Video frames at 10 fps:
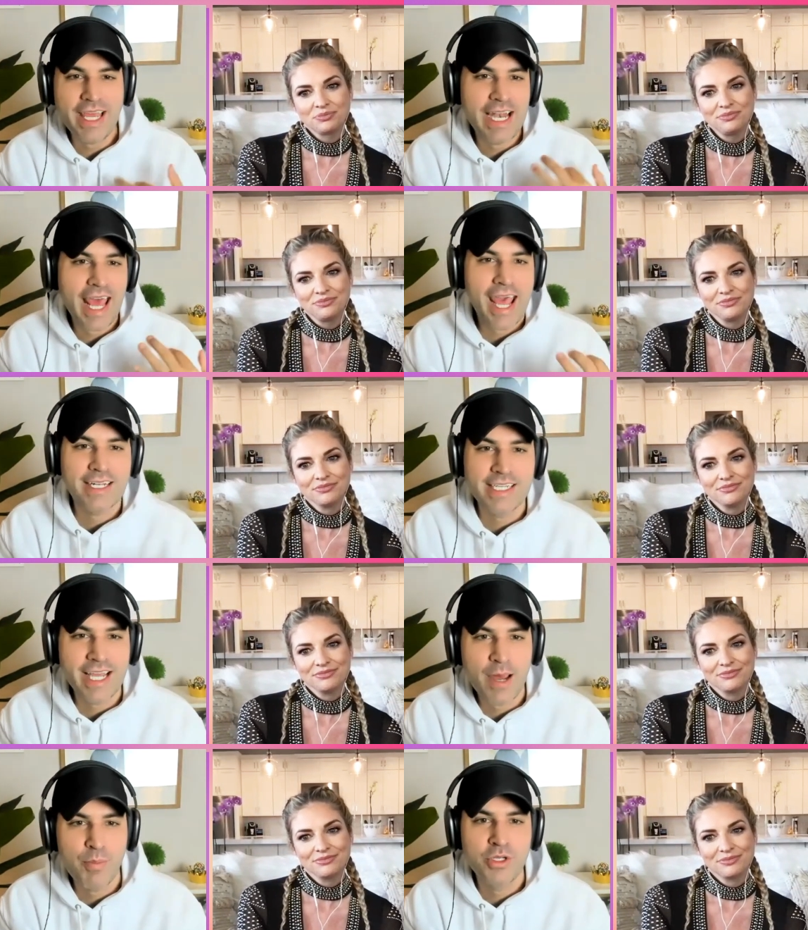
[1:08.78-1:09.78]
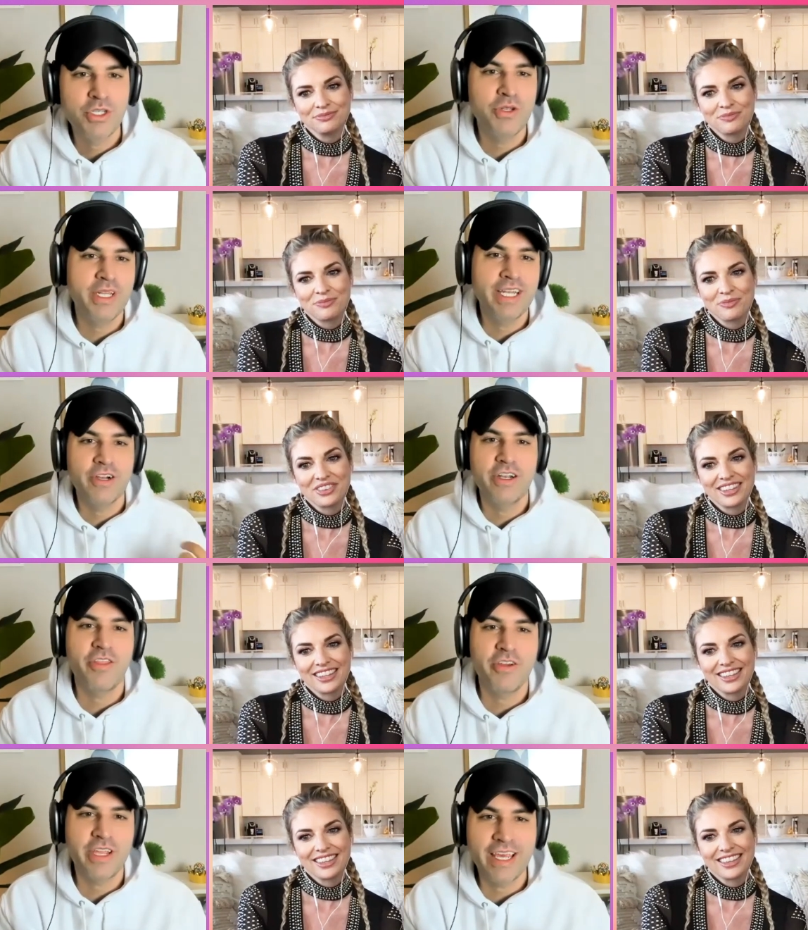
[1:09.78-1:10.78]
Speaker 1: like an acting opportunity or
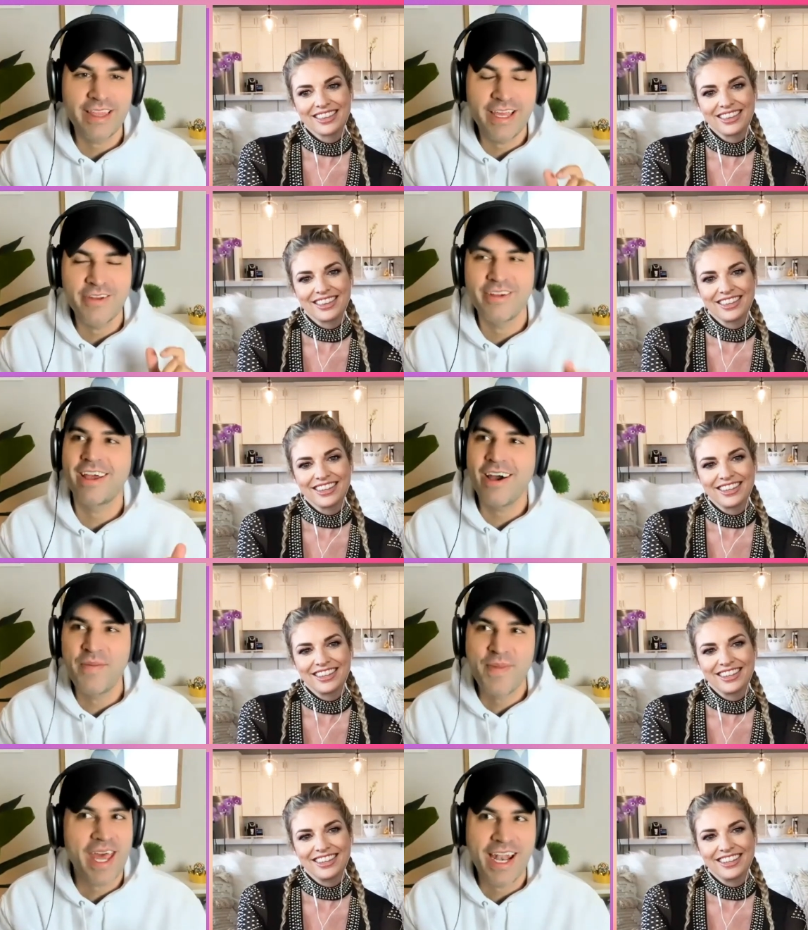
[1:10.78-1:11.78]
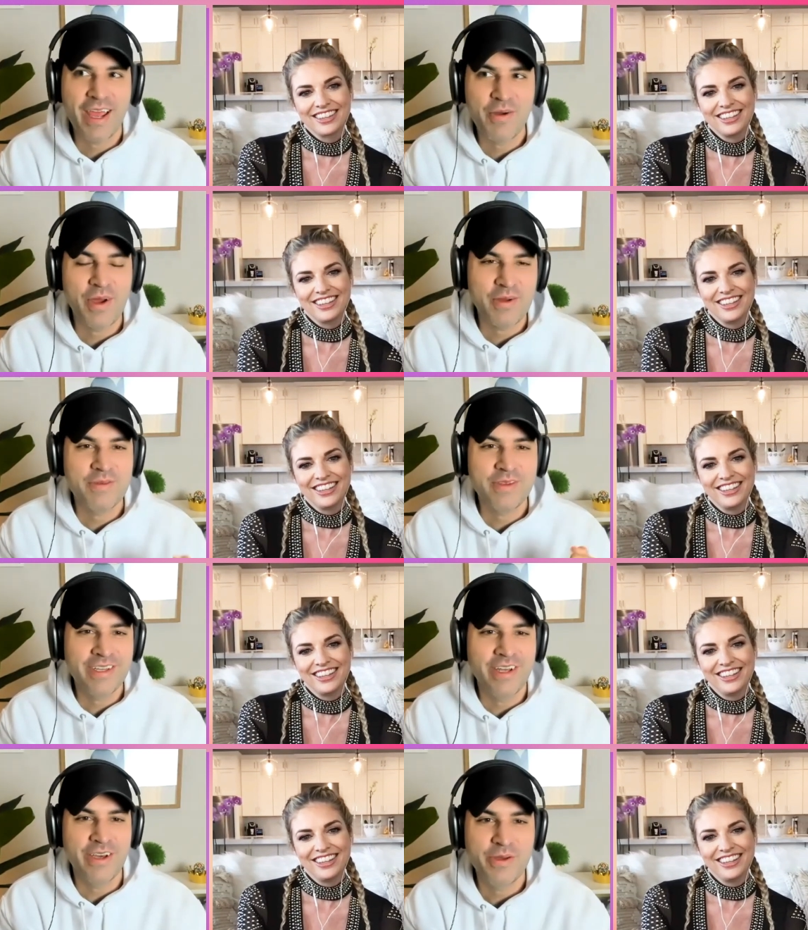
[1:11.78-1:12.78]
another gig that you're like oh man i
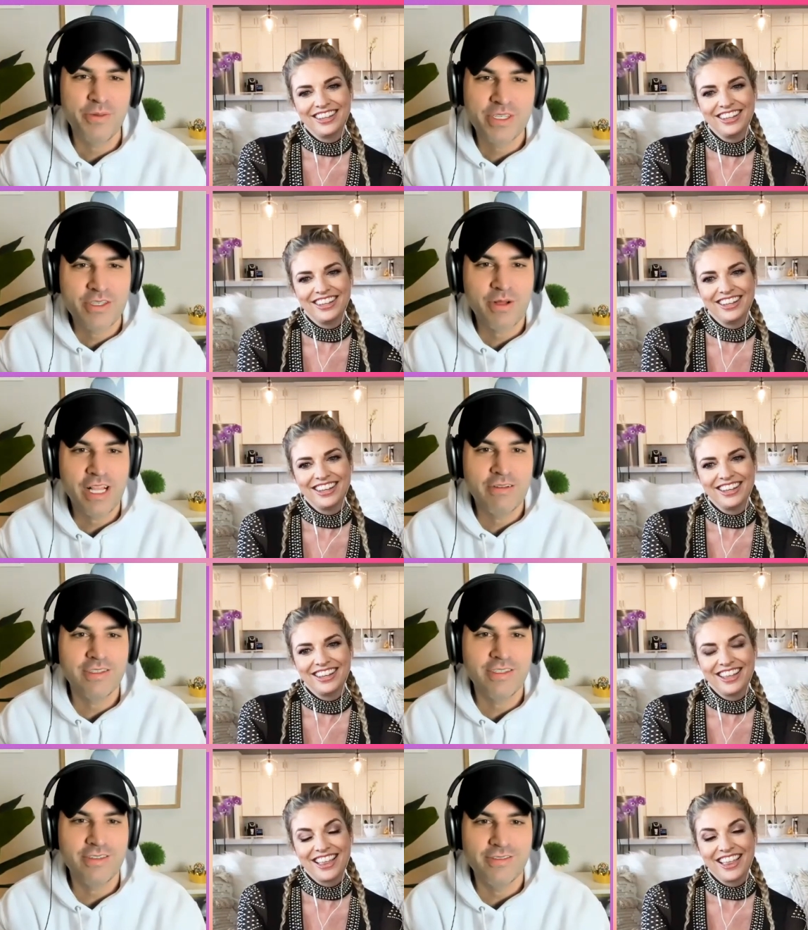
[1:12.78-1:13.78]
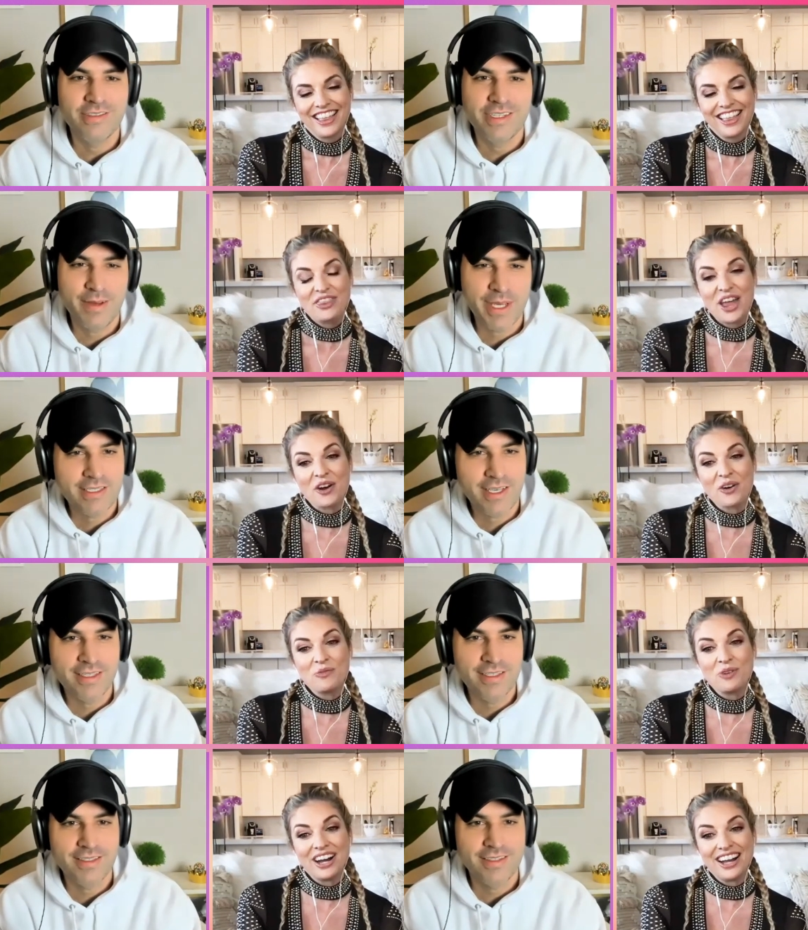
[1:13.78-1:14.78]
you know you were so close to does that there make
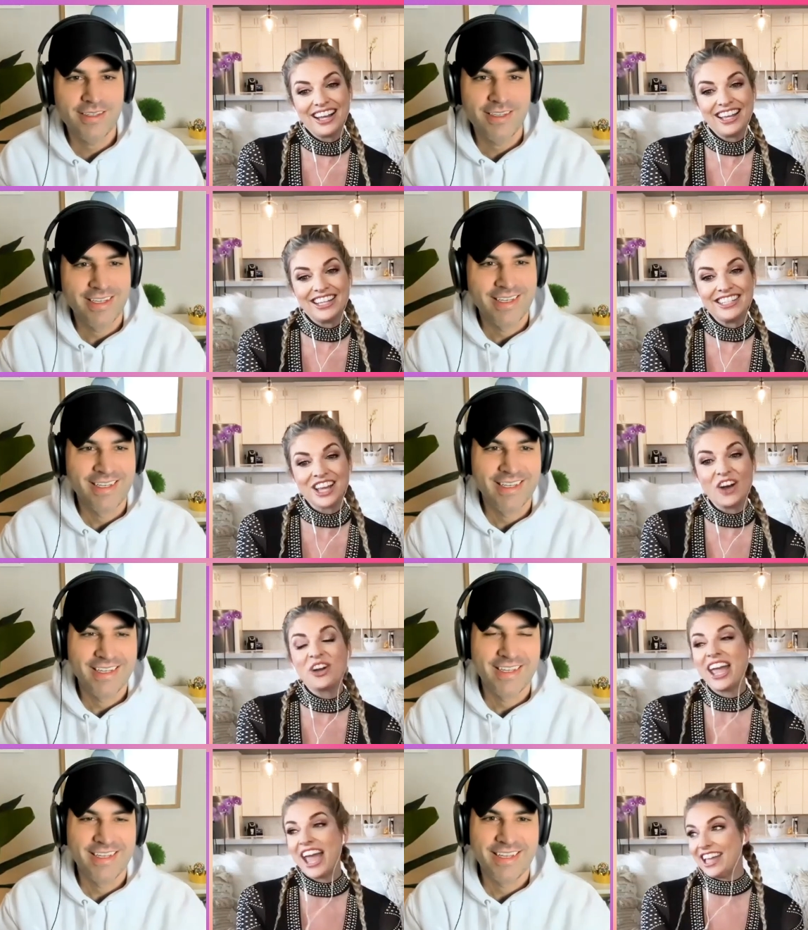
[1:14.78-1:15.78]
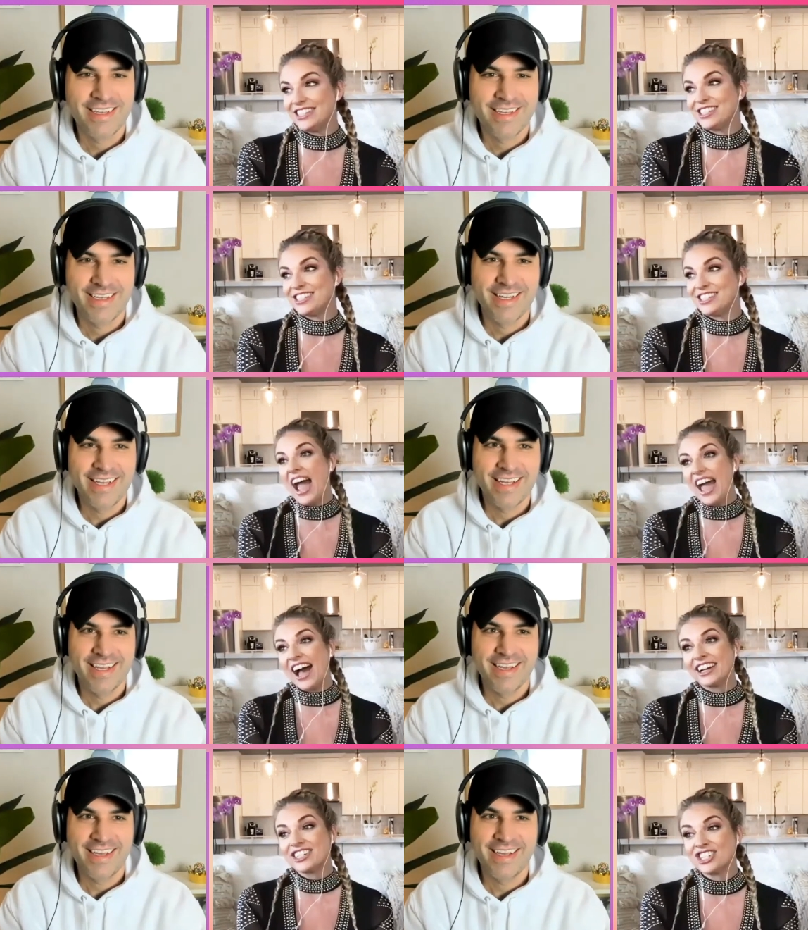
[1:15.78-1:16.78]
sense
Speaker 2: was okay so i
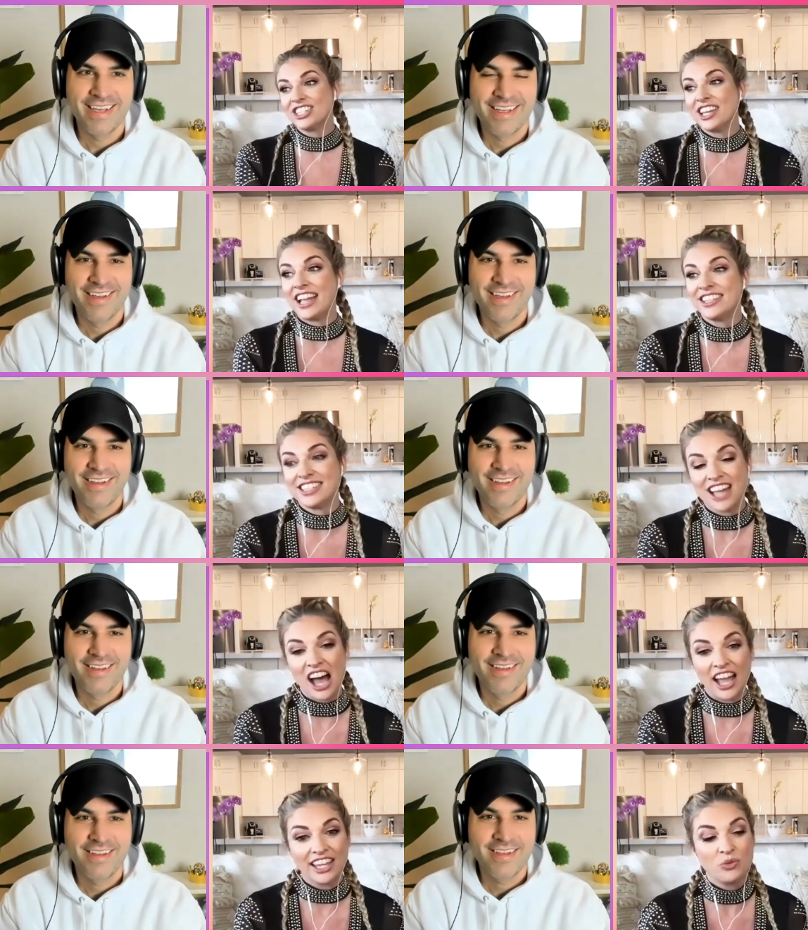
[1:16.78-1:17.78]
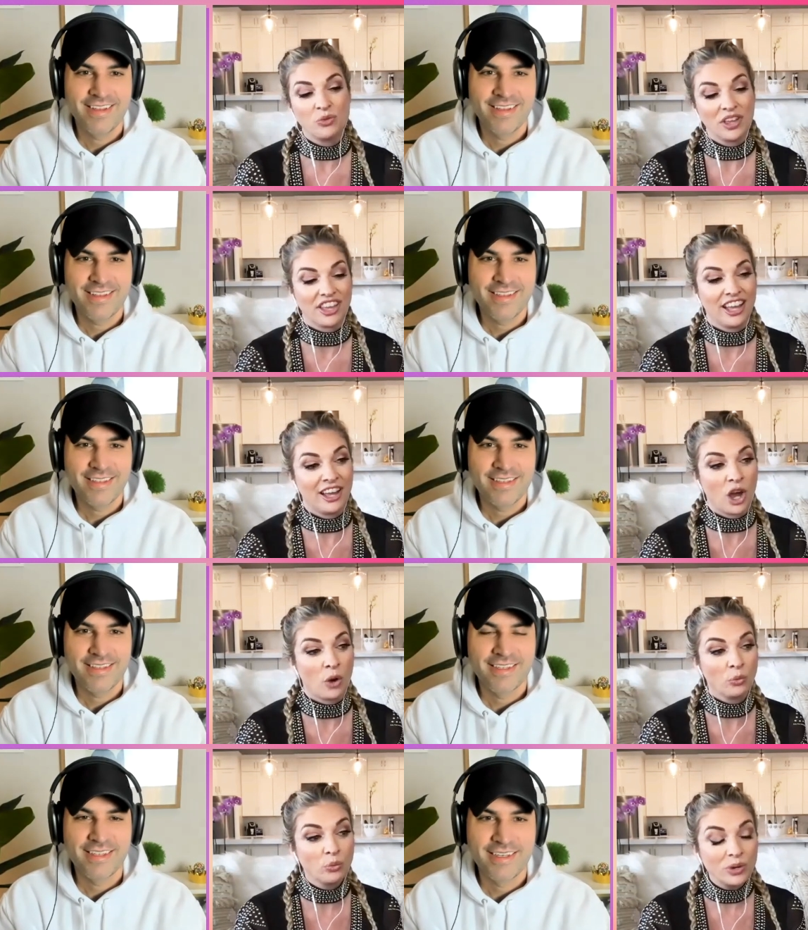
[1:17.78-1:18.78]
actually had signed with a, a
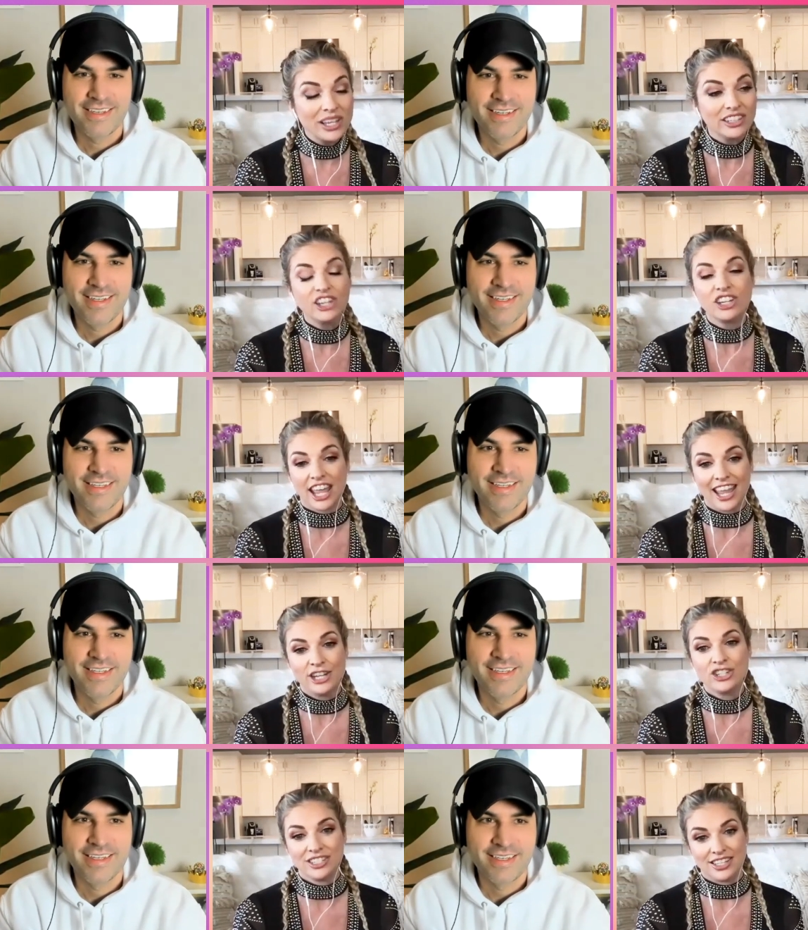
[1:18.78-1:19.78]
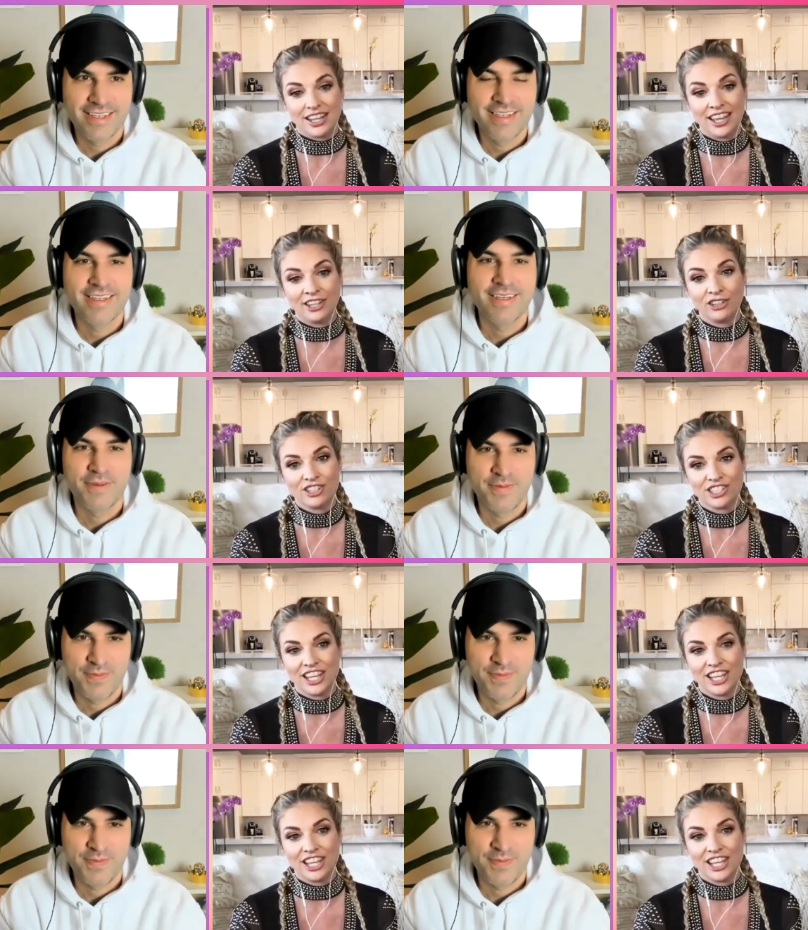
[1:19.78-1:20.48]
really good agency in los